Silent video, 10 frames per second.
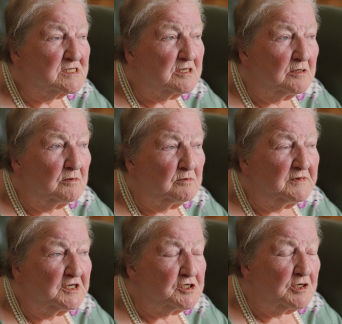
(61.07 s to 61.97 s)
to
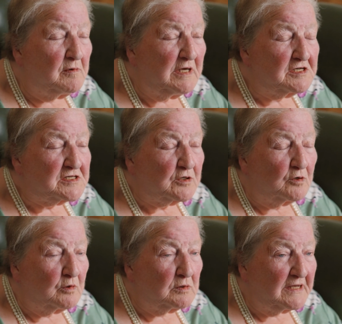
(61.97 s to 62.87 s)
the junior
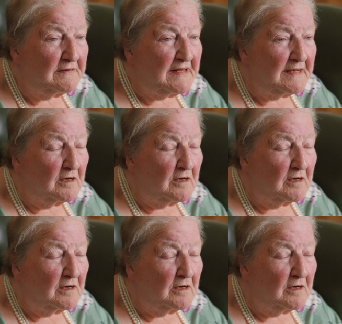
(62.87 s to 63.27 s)
school and then